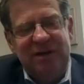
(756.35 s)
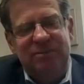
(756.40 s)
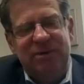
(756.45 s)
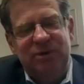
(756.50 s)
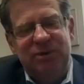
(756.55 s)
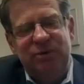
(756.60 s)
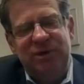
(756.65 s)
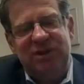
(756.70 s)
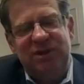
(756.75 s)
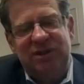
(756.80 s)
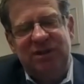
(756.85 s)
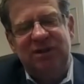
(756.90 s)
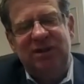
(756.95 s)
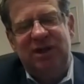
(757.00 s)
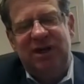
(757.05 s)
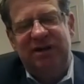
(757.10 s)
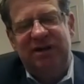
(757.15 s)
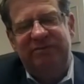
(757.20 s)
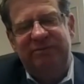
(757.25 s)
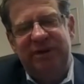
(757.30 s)
But we still
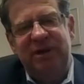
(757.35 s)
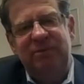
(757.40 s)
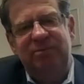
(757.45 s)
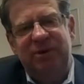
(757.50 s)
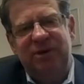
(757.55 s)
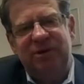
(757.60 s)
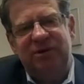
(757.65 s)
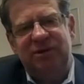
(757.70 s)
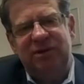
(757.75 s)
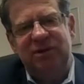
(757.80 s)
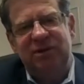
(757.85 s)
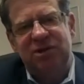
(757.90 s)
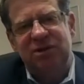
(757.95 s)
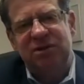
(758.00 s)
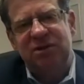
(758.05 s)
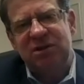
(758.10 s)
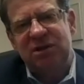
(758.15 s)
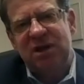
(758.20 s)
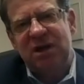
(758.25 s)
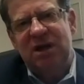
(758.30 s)
have many
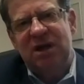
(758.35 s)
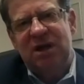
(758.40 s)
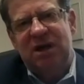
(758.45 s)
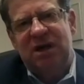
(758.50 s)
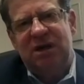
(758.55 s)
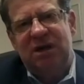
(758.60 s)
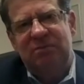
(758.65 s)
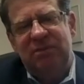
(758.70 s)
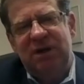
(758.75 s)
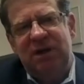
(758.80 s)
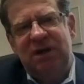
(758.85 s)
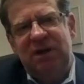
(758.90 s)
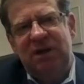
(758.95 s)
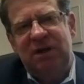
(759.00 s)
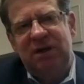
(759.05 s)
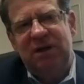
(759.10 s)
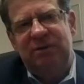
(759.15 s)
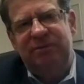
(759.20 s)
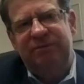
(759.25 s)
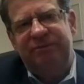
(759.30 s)
politicians and
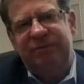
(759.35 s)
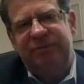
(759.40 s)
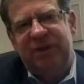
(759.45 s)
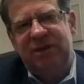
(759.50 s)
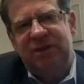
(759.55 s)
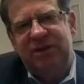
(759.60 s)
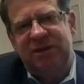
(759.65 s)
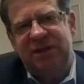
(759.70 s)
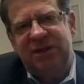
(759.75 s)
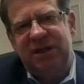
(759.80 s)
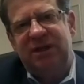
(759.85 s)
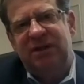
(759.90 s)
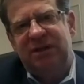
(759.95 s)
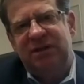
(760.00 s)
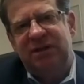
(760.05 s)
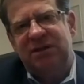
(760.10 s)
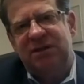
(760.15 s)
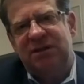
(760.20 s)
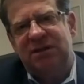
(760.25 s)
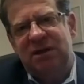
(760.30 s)
many um,
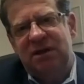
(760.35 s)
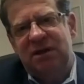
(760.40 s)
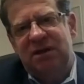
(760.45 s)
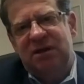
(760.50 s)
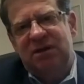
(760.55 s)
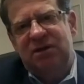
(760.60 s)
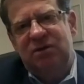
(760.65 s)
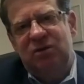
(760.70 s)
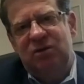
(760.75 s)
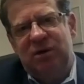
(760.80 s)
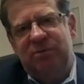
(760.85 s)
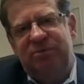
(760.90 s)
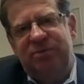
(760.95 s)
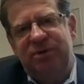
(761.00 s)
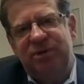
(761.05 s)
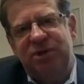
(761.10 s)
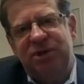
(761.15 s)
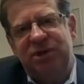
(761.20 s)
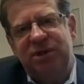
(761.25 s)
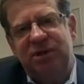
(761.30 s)
zealots who are
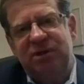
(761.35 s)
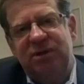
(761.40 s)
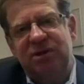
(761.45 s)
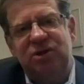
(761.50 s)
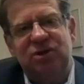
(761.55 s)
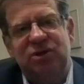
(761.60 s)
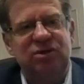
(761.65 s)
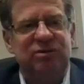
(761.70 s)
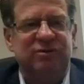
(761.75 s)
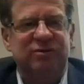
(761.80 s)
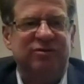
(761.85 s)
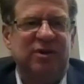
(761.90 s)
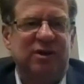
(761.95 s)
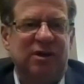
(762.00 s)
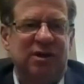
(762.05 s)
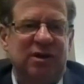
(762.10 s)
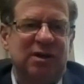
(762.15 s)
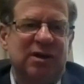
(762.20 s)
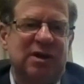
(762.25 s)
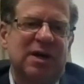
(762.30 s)
pushing this too
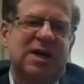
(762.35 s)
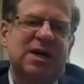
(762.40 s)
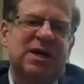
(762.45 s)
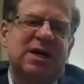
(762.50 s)
far.